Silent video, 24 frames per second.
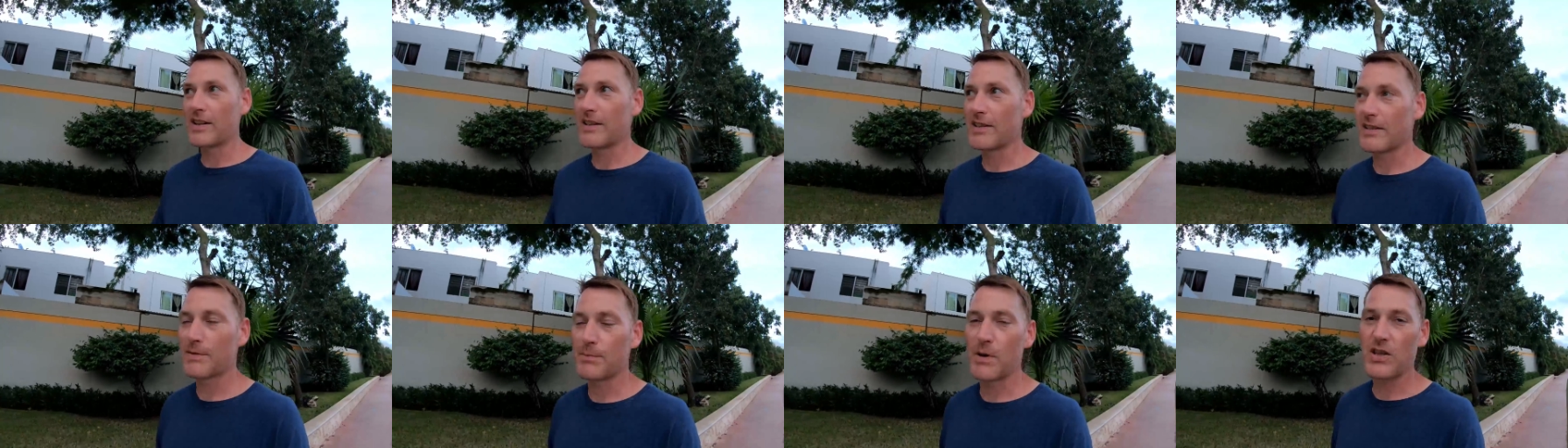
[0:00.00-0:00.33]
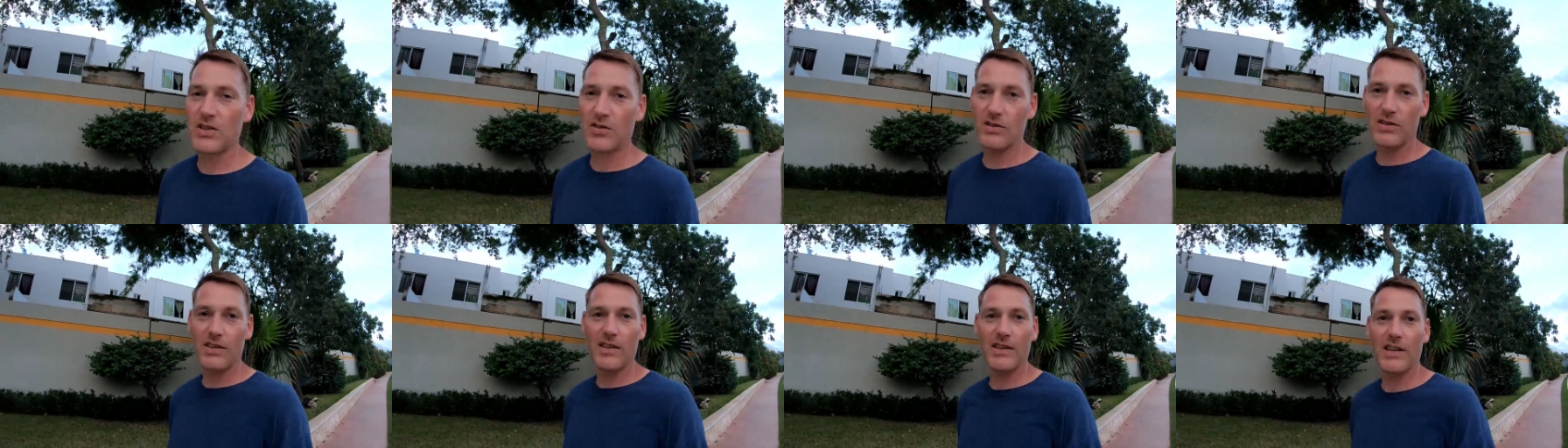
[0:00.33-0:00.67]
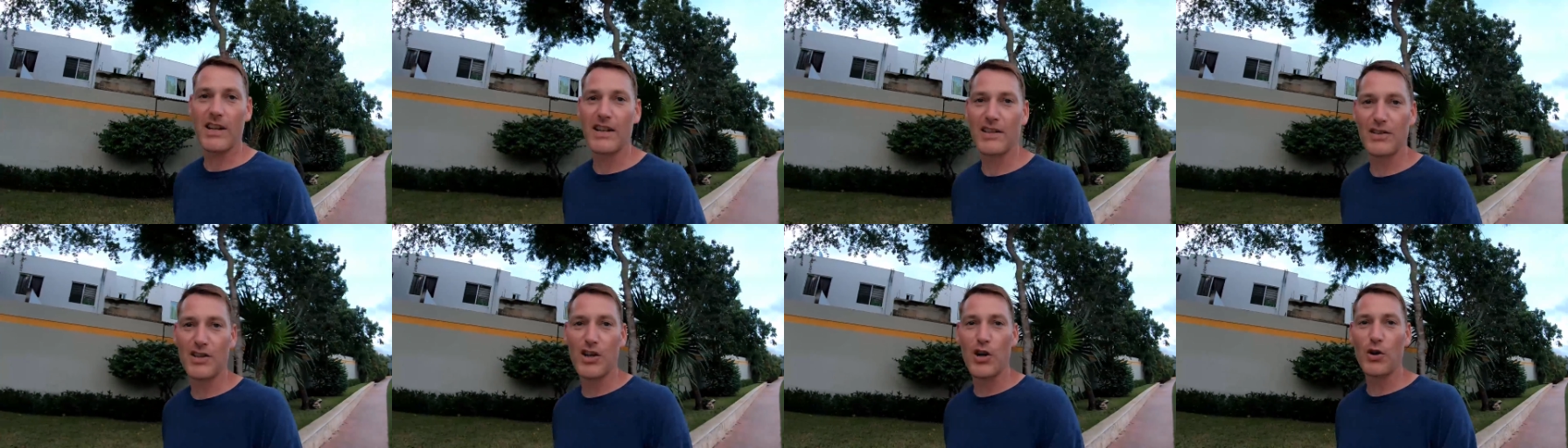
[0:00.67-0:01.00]
especially
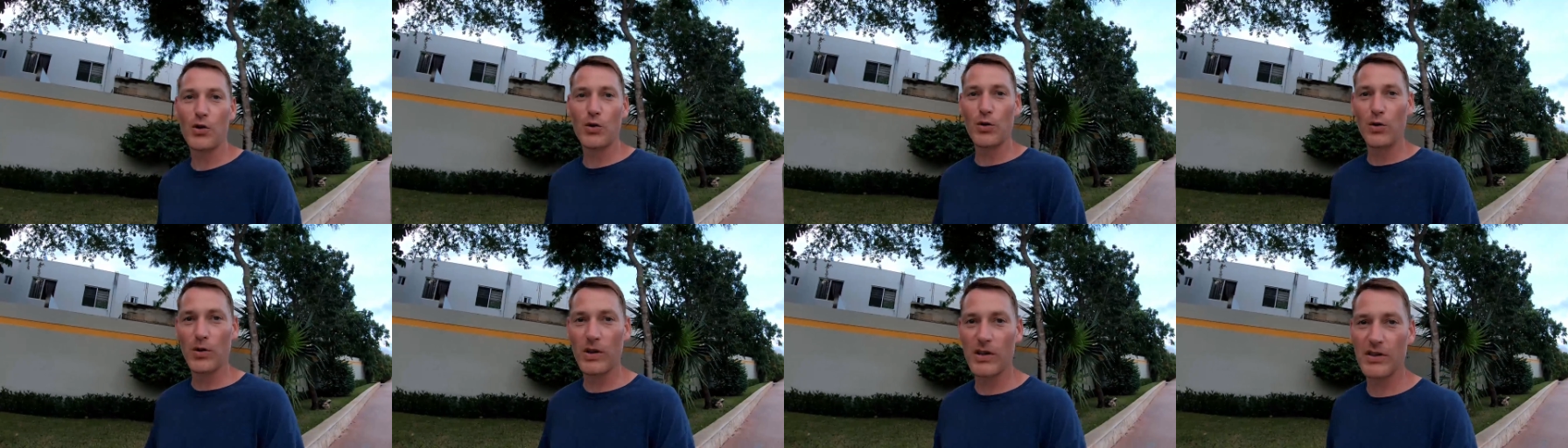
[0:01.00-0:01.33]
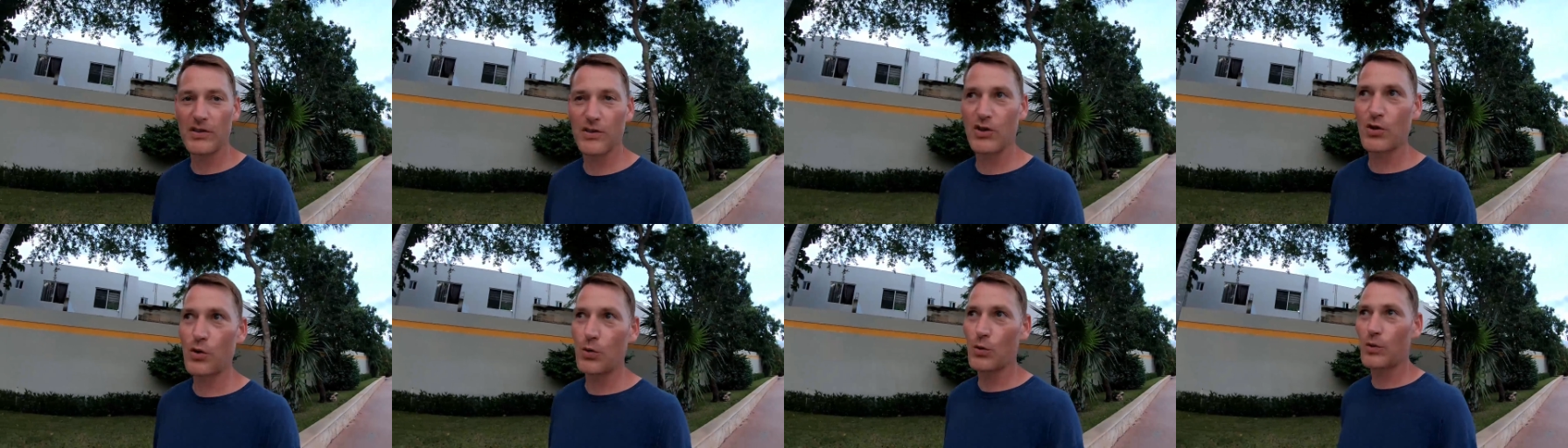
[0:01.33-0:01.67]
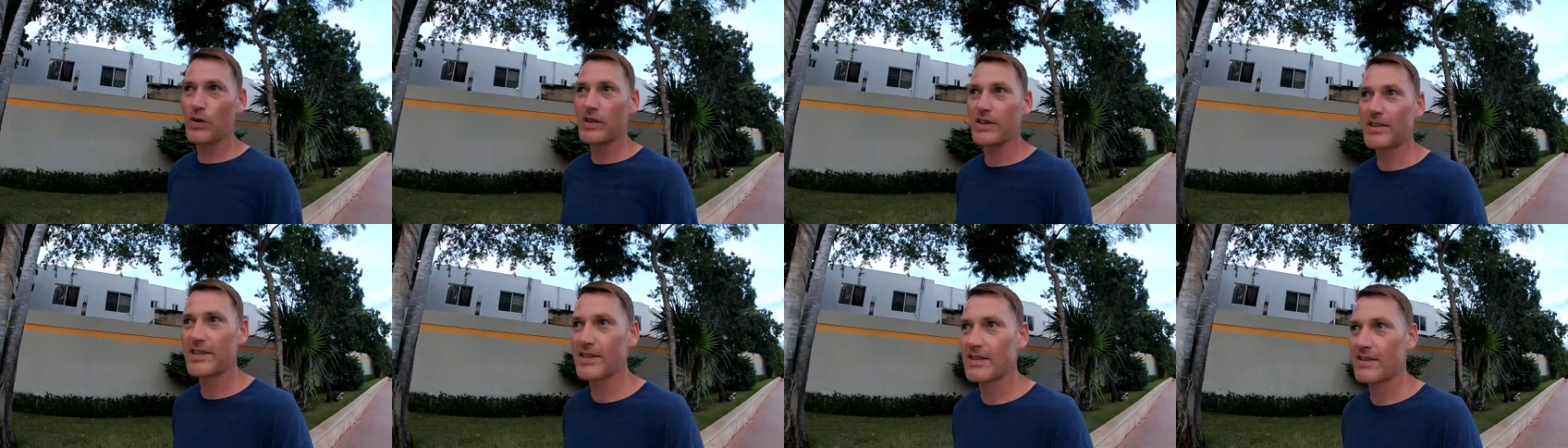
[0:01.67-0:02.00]
they know
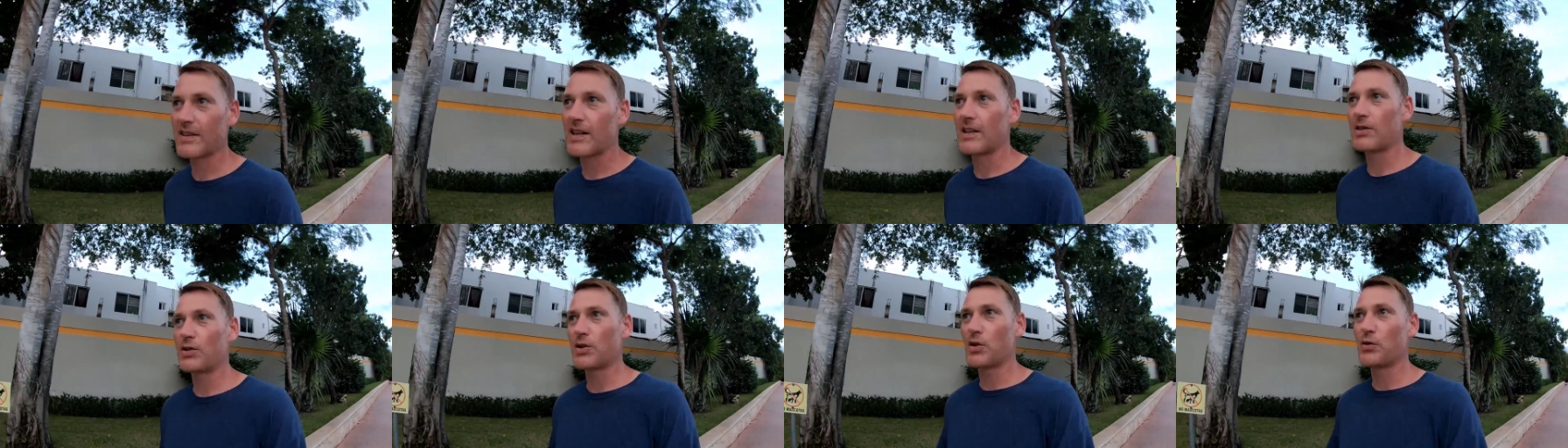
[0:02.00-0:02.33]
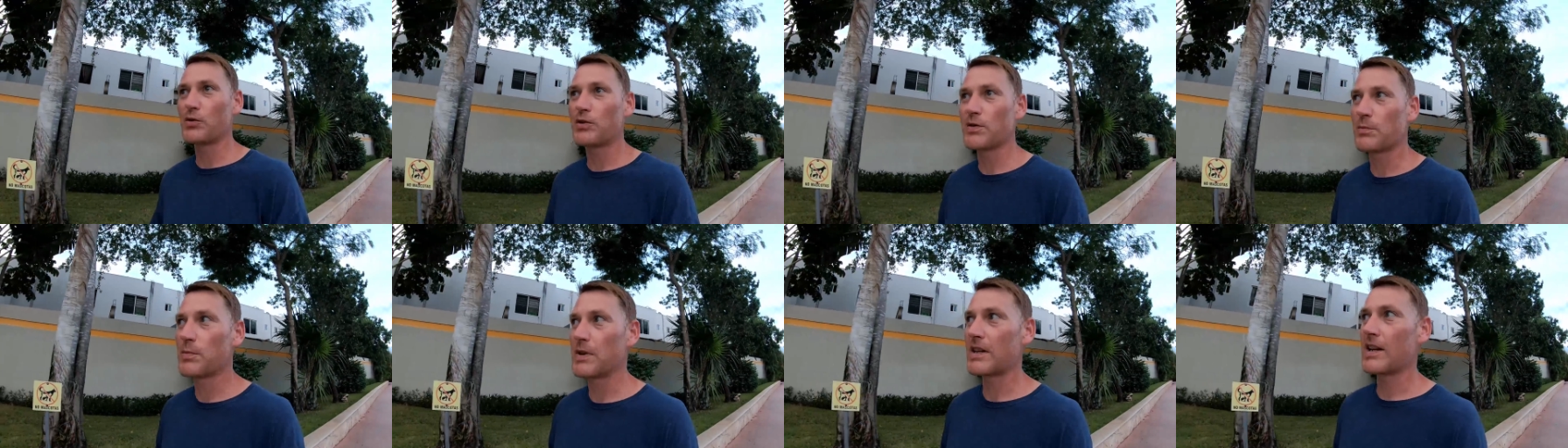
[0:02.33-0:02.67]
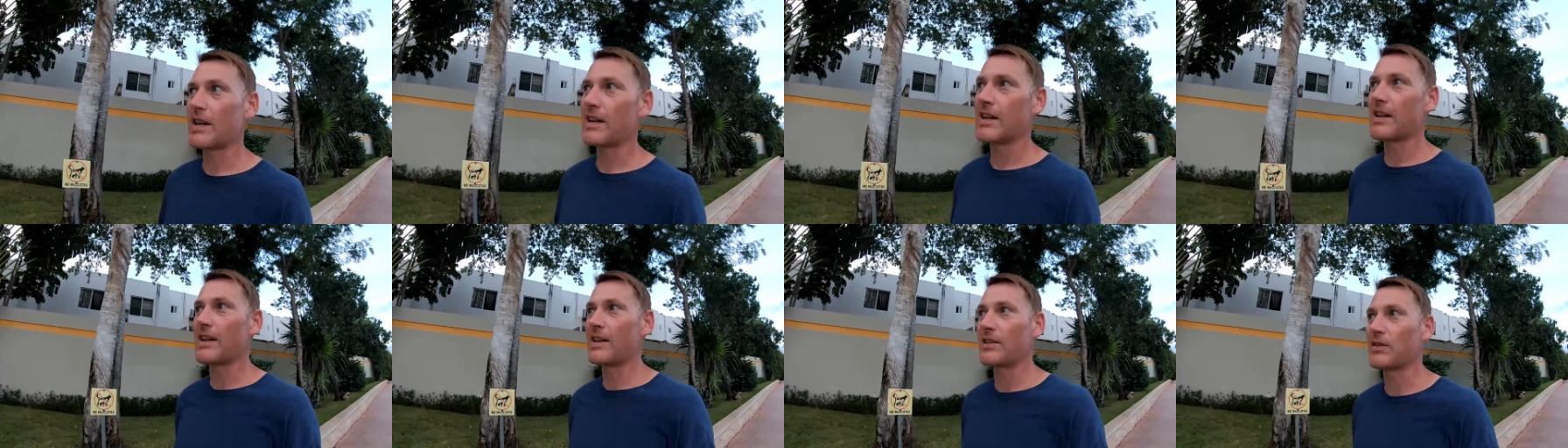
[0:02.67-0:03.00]
tourists that don't speak
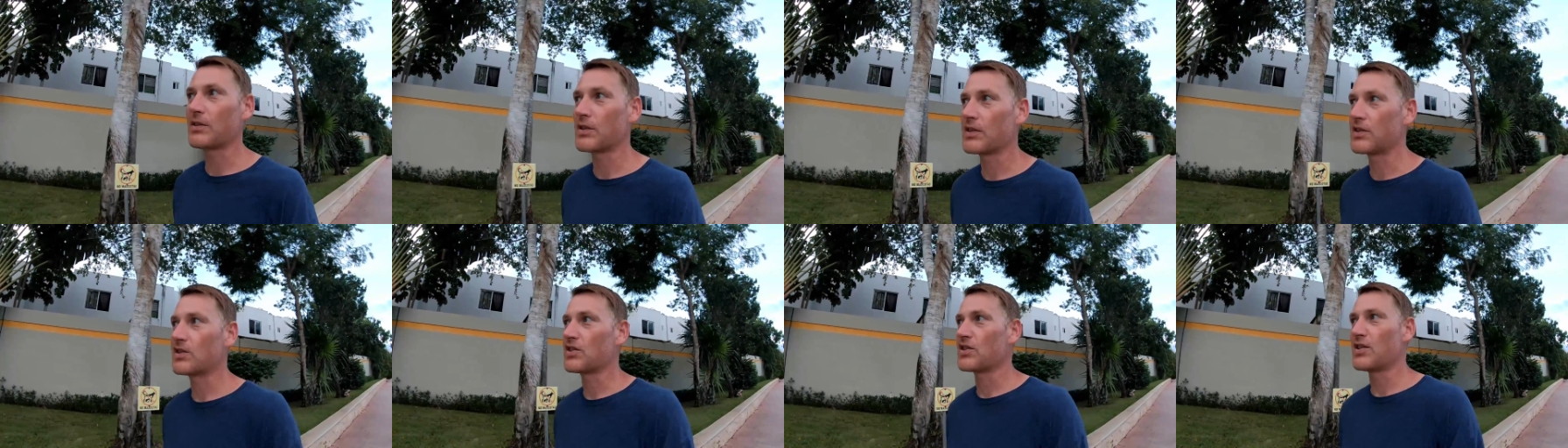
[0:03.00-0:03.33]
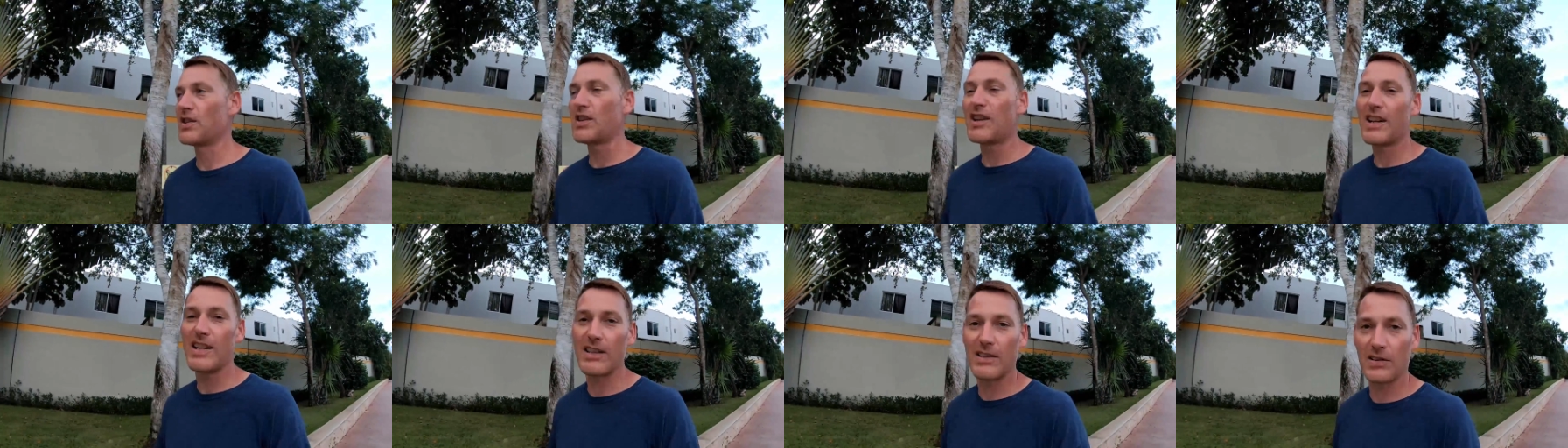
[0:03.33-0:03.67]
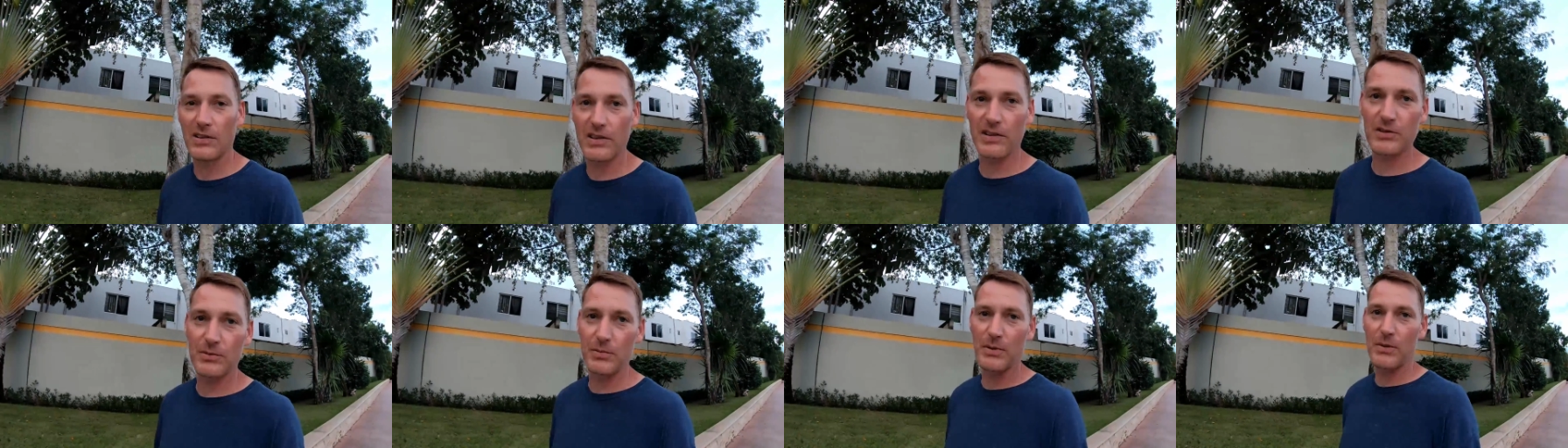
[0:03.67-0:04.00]
any English need a
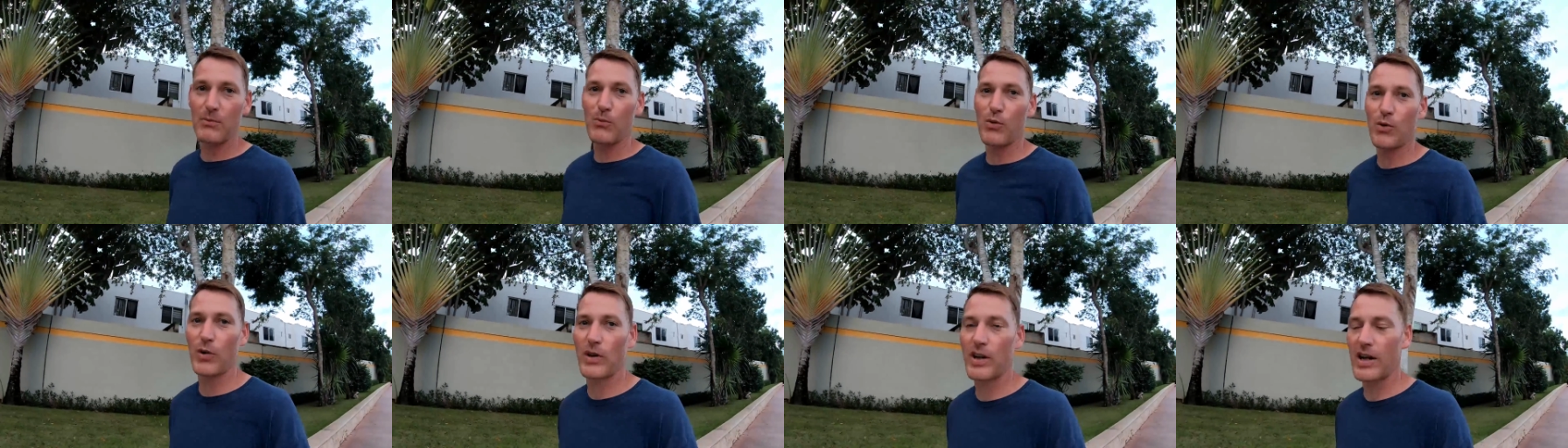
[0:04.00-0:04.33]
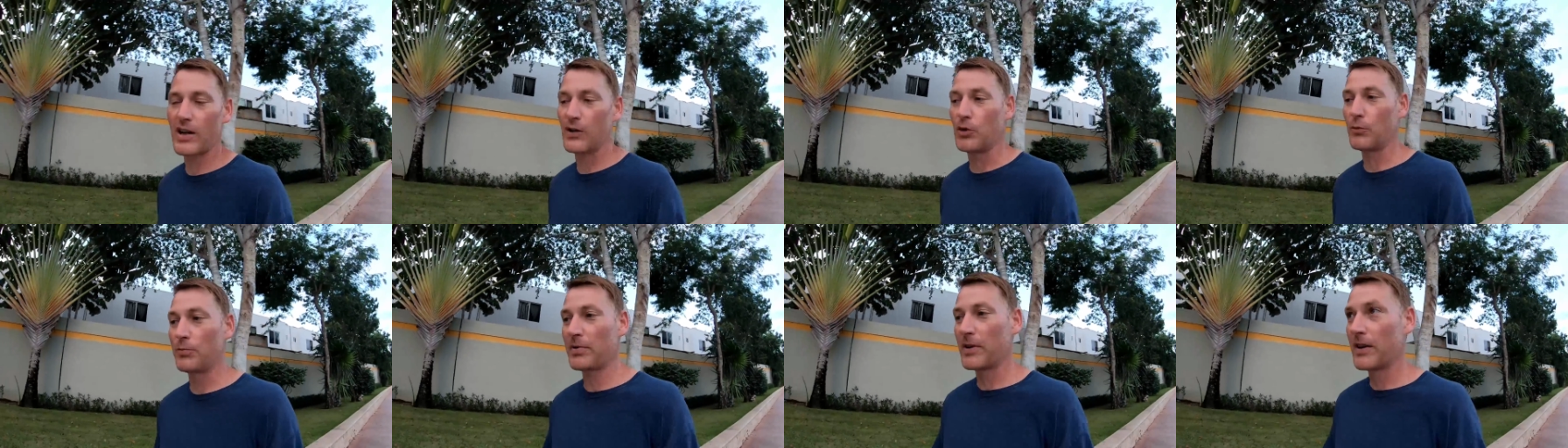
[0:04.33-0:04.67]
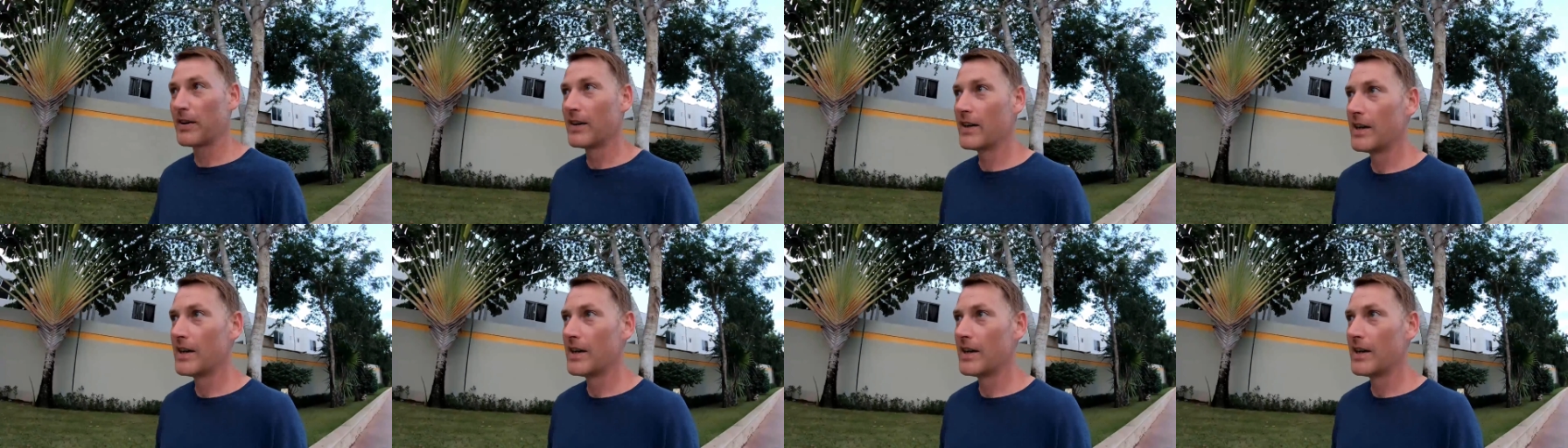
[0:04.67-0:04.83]
little bit more help.